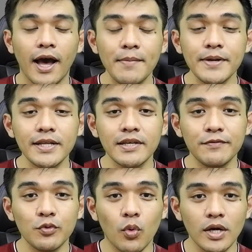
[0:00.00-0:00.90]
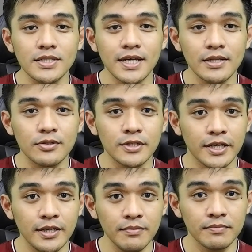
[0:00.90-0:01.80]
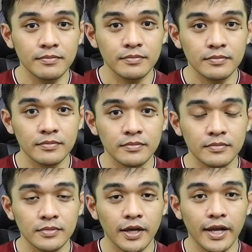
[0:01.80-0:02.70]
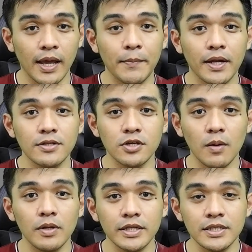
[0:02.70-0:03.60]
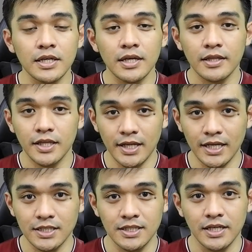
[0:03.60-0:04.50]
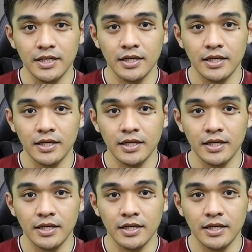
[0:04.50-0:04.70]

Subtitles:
I'm gonna give you 1 cent today, and I'm gonna double it the next day.